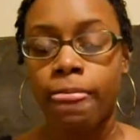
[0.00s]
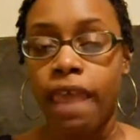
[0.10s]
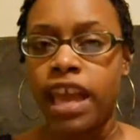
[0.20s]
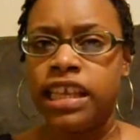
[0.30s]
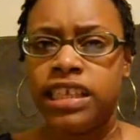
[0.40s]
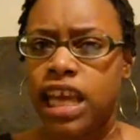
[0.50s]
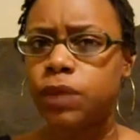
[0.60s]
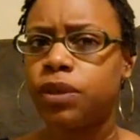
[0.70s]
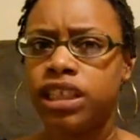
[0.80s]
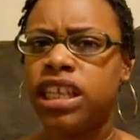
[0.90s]
And he
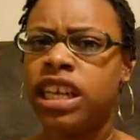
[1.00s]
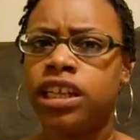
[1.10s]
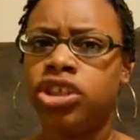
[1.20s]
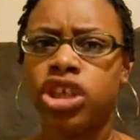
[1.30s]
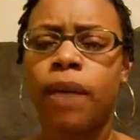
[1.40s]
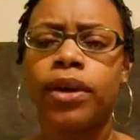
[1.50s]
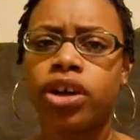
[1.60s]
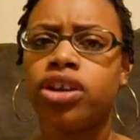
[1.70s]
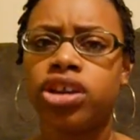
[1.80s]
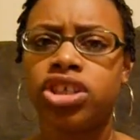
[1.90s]
desperately needed a job and
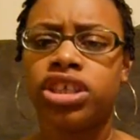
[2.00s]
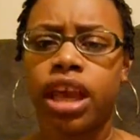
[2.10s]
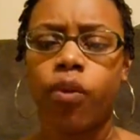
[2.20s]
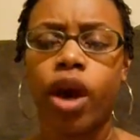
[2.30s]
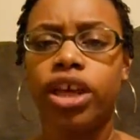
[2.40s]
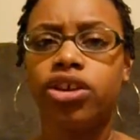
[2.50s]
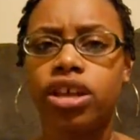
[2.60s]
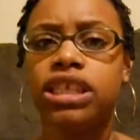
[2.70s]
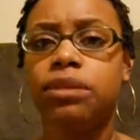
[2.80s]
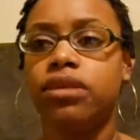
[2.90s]
couldn't understand why he couldn't
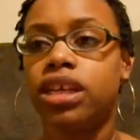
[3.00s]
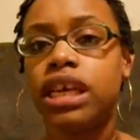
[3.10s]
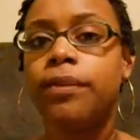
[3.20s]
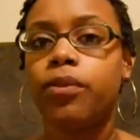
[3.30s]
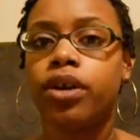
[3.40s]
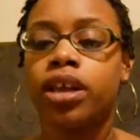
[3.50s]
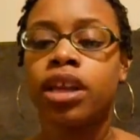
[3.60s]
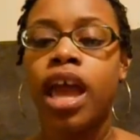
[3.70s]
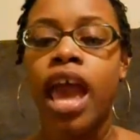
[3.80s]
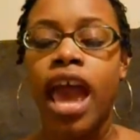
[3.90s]
seem to keep one.
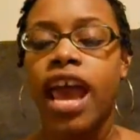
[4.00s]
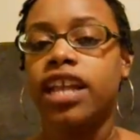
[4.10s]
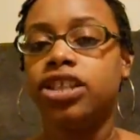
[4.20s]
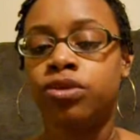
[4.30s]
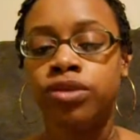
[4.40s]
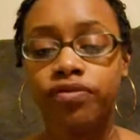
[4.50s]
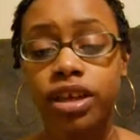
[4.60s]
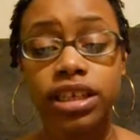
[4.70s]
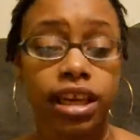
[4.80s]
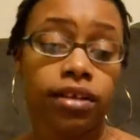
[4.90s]
And so his friend
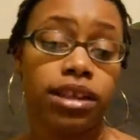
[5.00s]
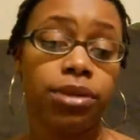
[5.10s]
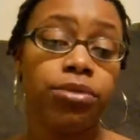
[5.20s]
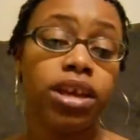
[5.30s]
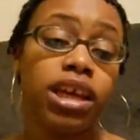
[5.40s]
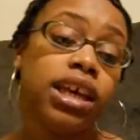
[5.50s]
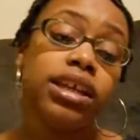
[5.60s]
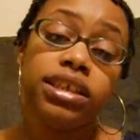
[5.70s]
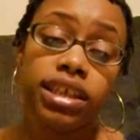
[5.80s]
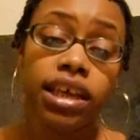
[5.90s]
tells him,
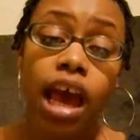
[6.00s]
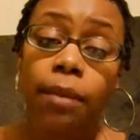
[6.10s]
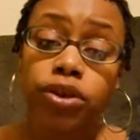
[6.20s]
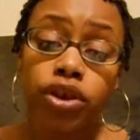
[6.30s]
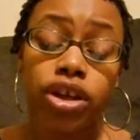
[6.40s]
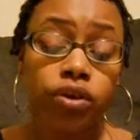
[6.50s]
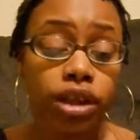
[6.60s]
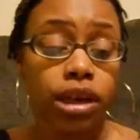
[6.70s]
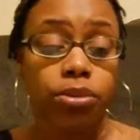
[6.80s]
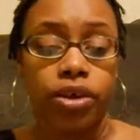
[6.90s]
"Dick, I'm treating you like
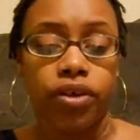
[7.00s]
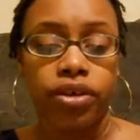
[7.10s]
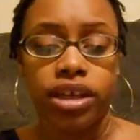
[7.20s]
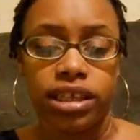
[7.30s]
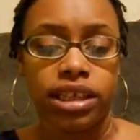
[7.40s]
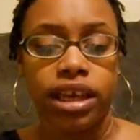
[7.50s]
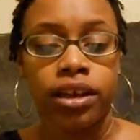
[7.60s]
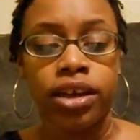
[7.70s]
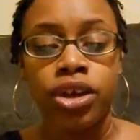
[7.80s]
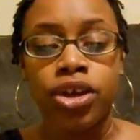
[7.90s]
a brother," he said.
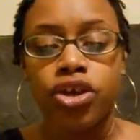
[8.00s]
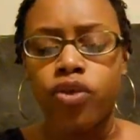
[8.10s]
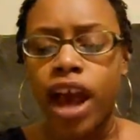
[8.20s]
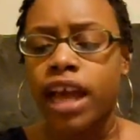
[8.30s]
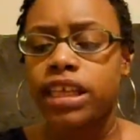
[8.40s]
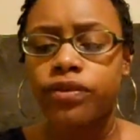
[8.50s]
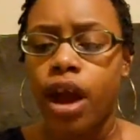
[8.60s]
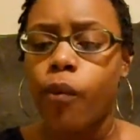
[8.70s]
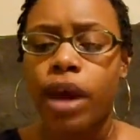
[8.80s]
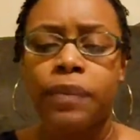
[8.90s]
"You act around
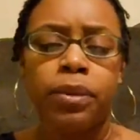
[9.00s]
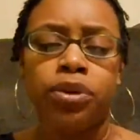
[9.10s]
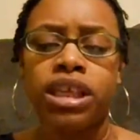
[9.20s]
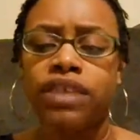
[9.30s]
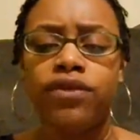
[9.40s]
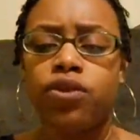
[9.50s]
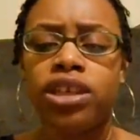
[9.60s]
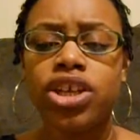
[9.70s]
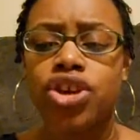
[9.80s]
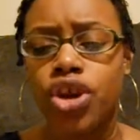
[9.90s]
white people as if you
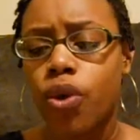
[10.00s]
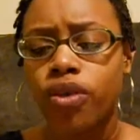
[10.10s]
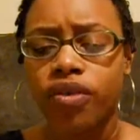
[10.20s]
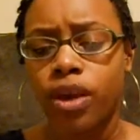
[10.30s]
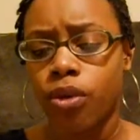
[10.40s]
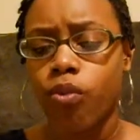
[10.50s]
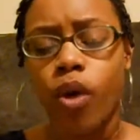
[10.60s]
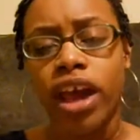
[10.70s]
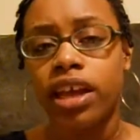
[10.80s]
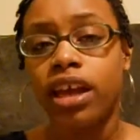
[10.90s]
didn't know that they were
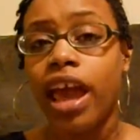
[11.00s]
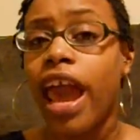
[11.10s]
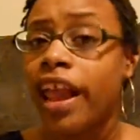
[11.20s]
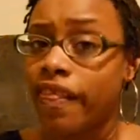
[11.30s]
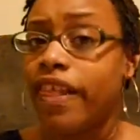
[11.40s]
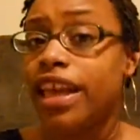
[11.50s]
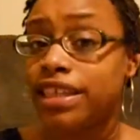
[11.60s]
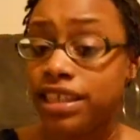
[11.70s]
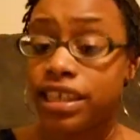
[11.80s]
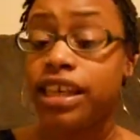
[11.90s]
white, and they
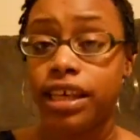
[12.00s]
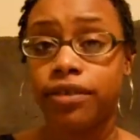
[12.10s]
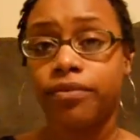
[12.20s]
see it."